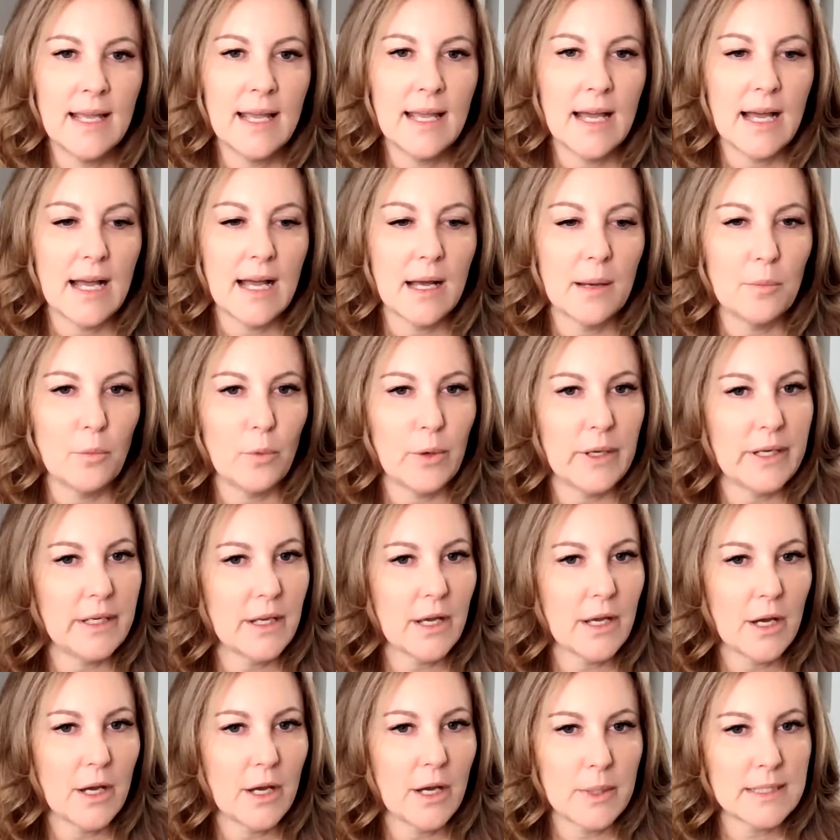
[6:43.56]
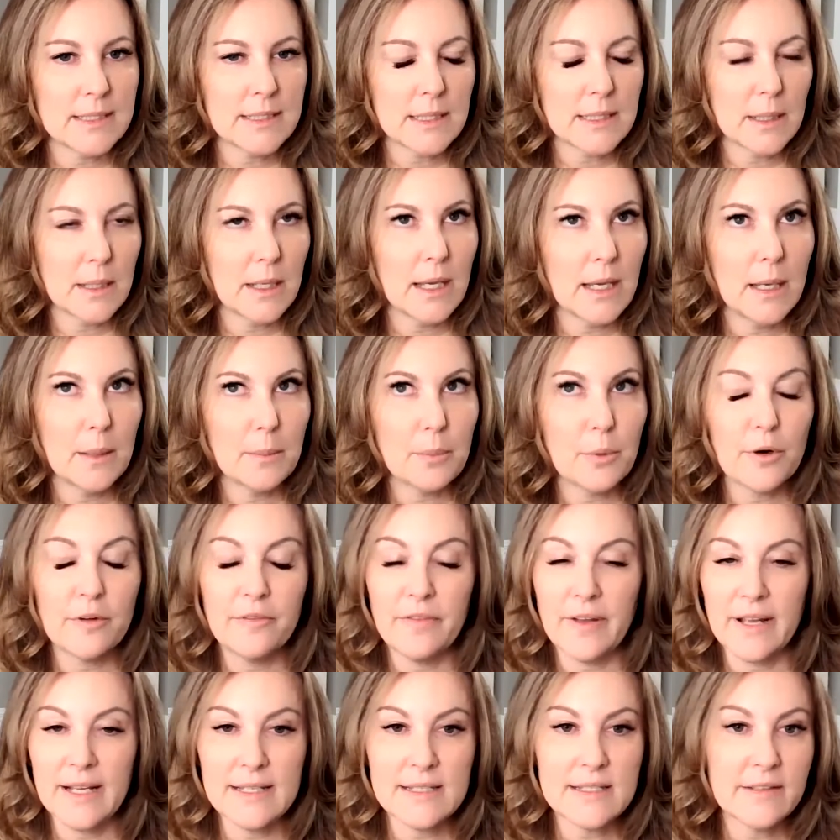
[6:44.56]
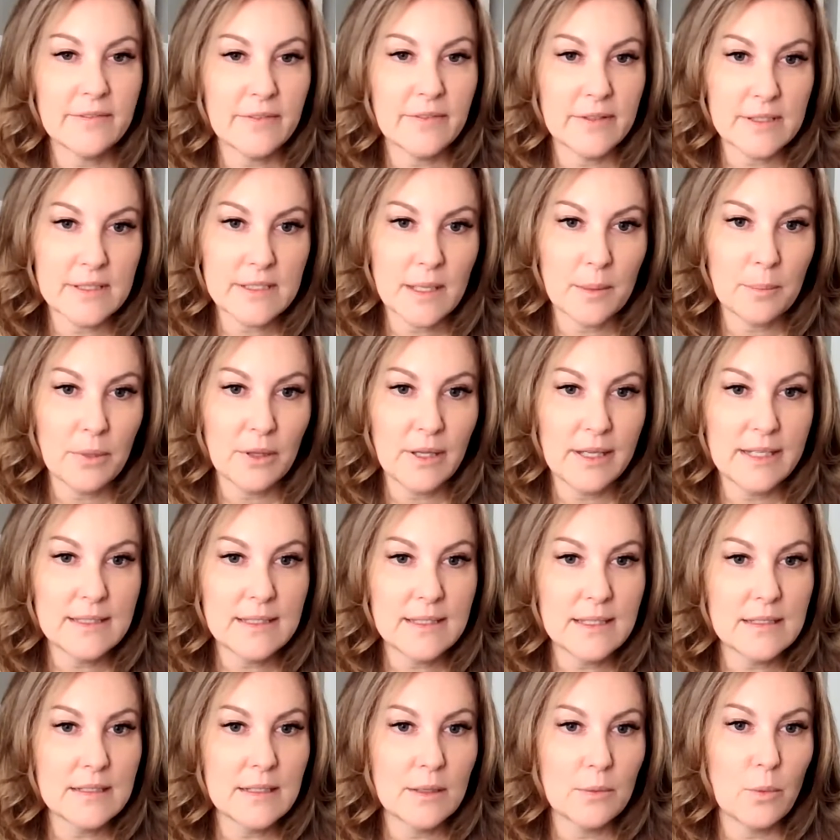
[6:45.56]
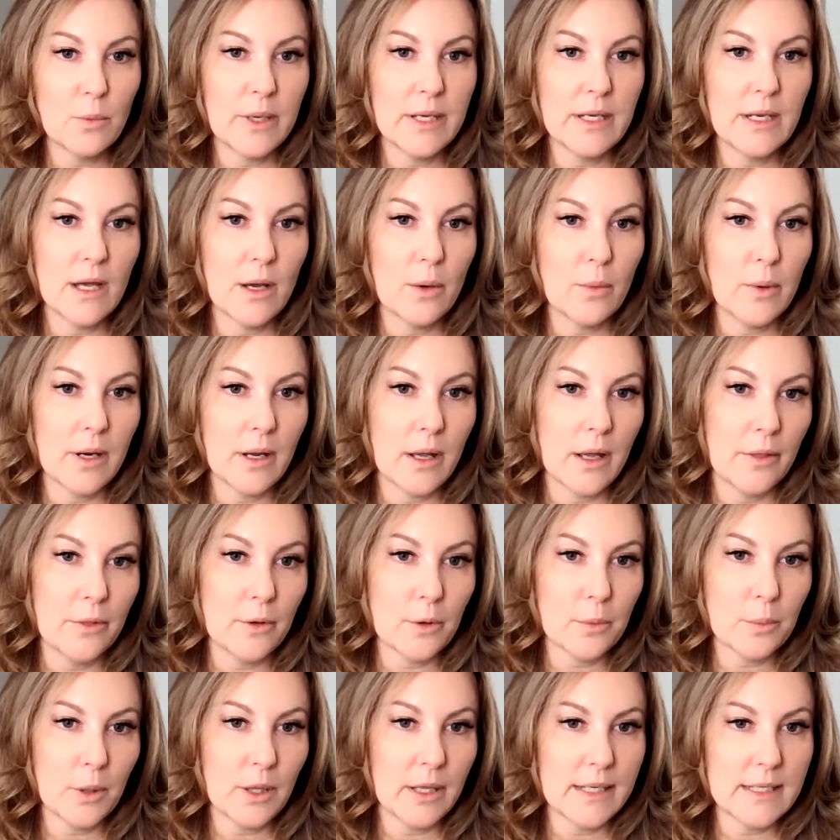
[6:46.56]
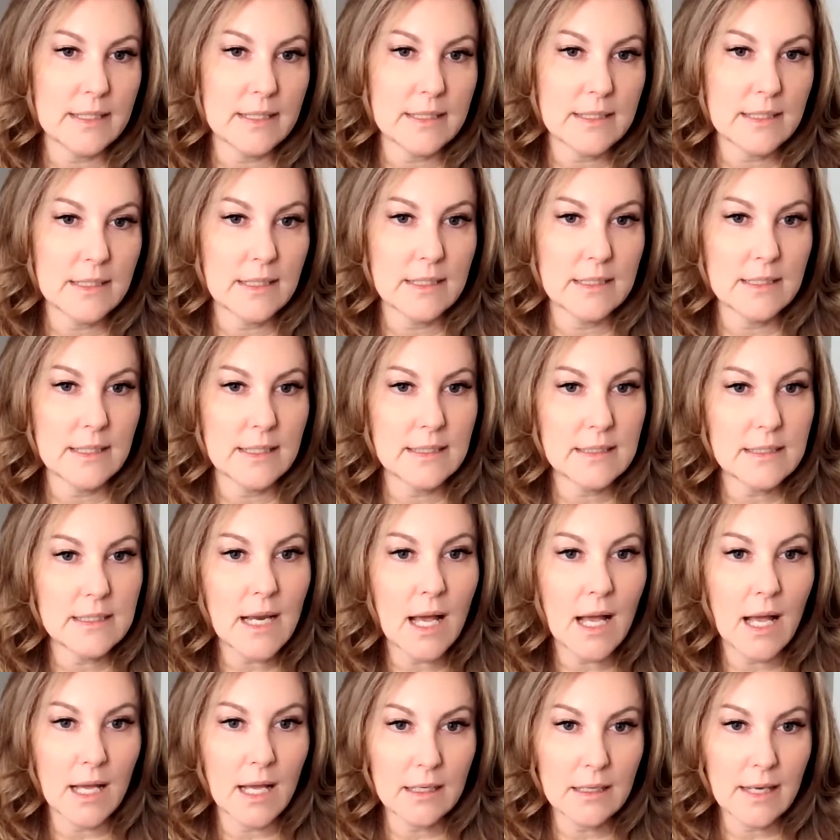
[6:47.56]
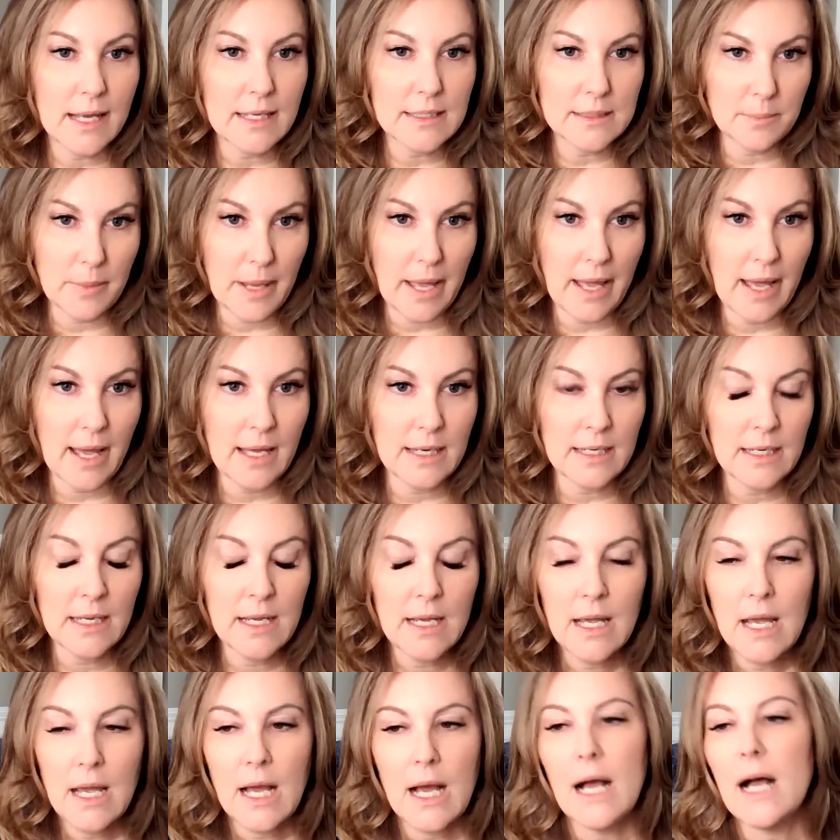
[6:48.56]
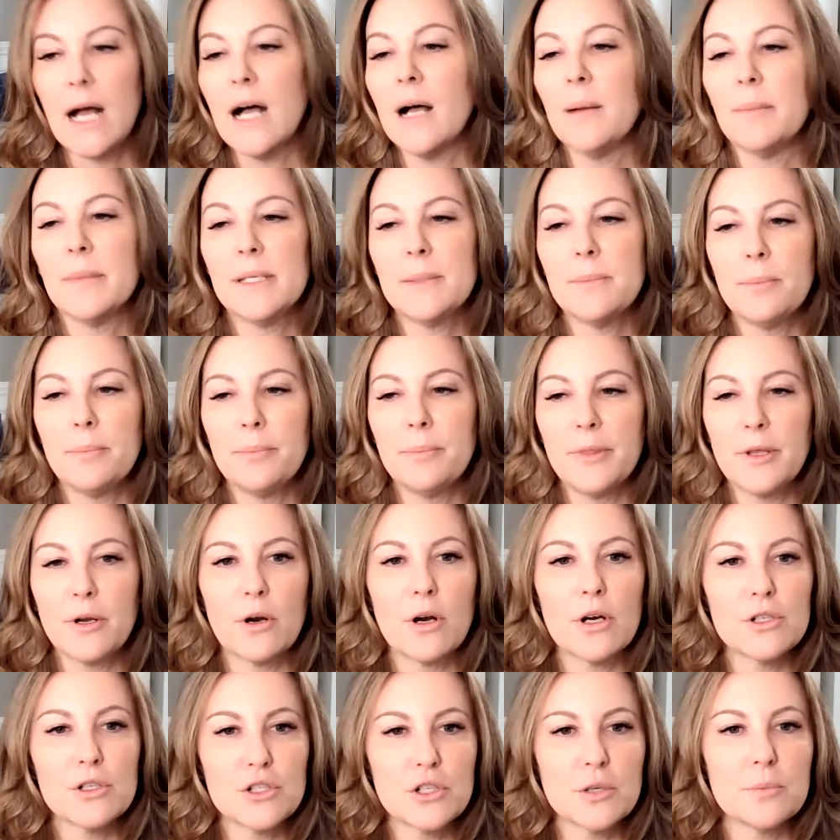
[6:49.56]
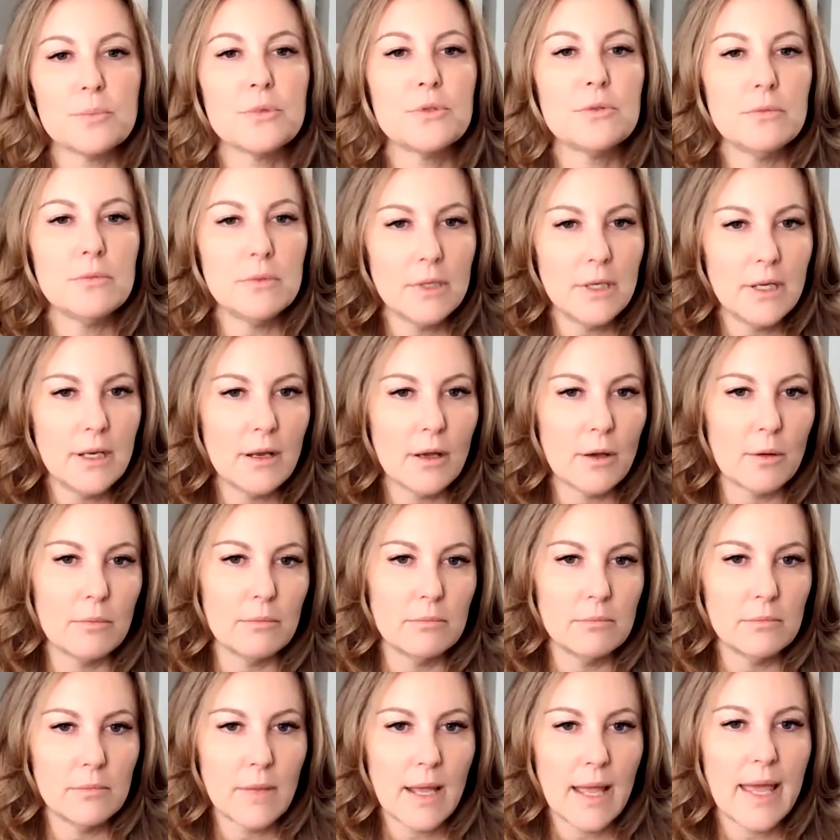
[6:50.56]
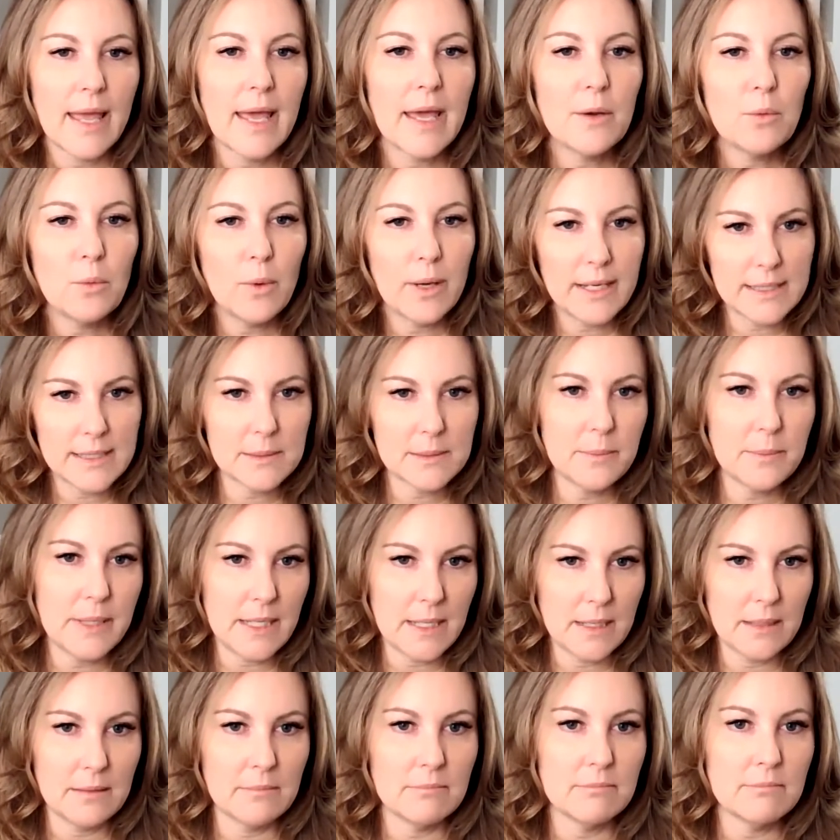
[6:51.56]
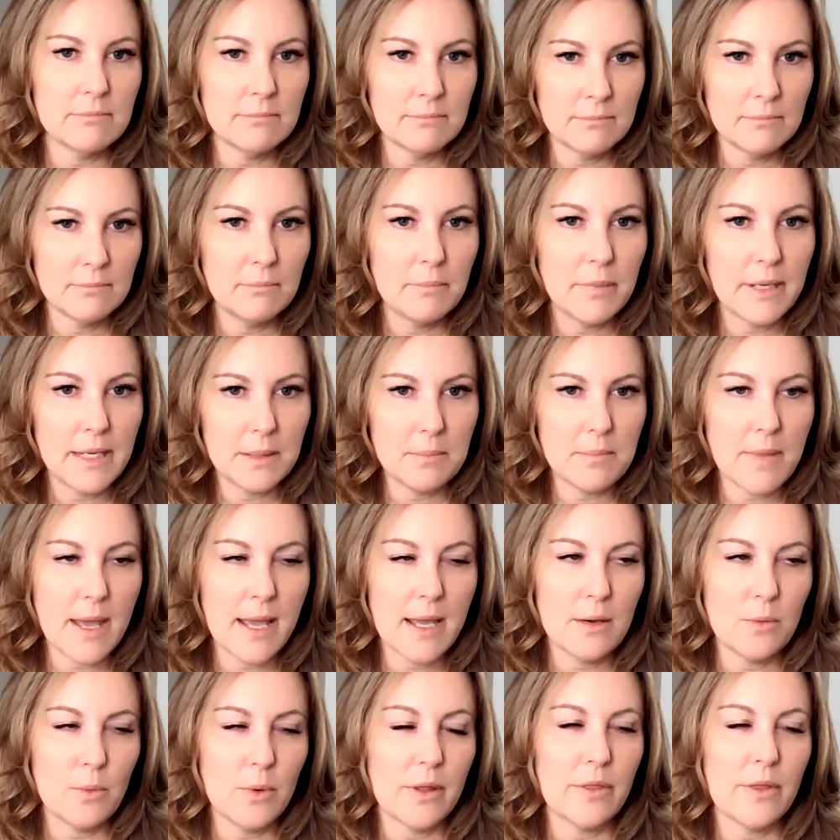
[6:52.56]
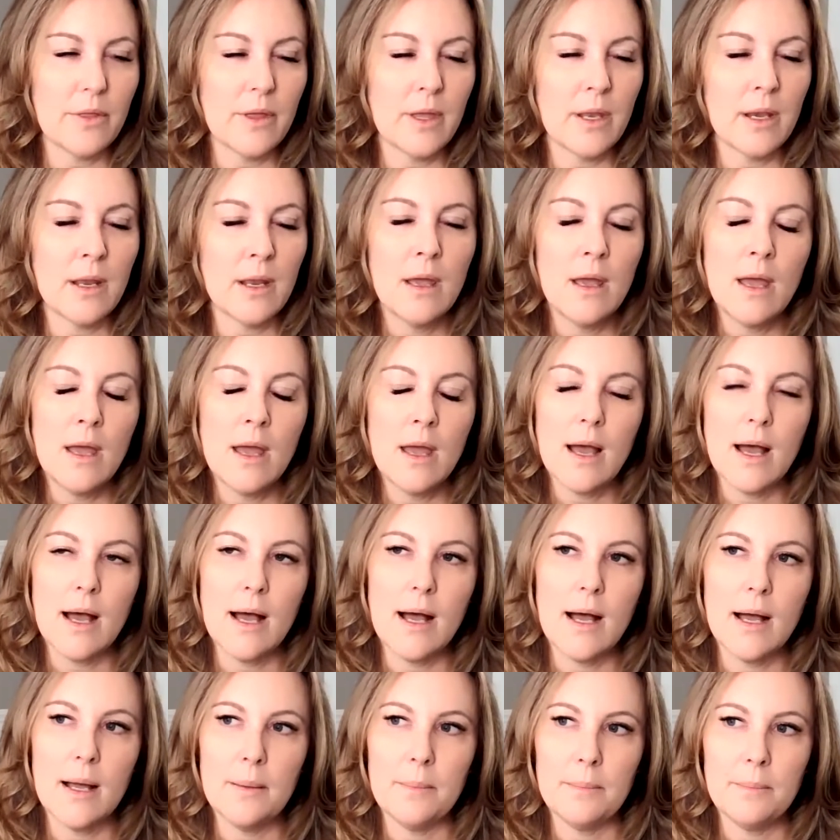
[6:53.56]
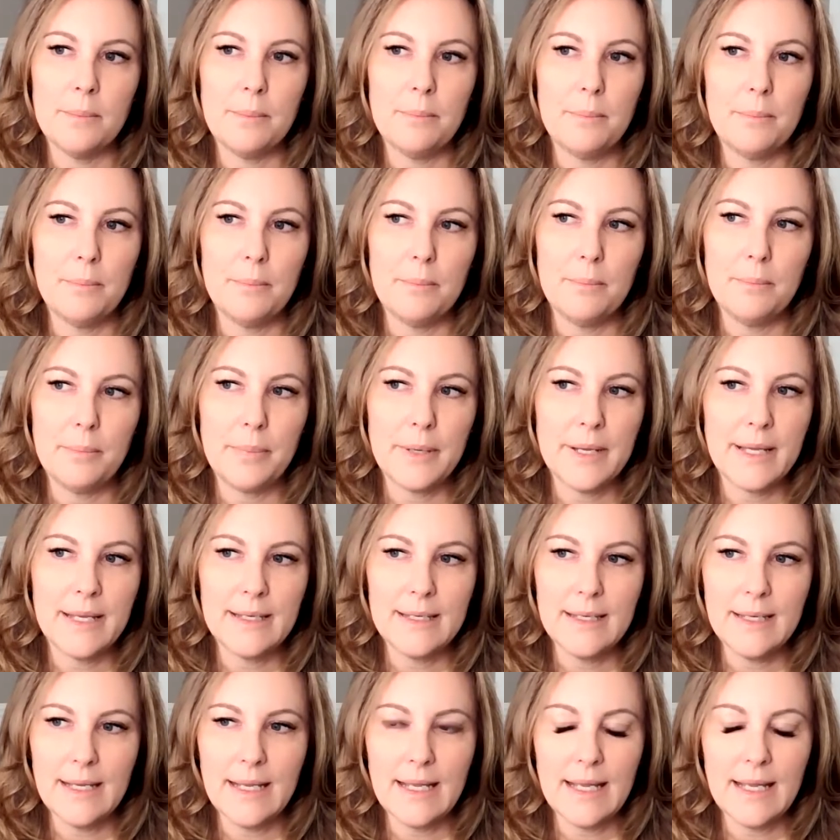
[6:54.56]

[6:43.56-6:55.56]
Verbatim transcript: Um, we know it's pervasive in some places, and we know in other places it's not as bad. Um, and there are some you know headways being being made with it. Um, but,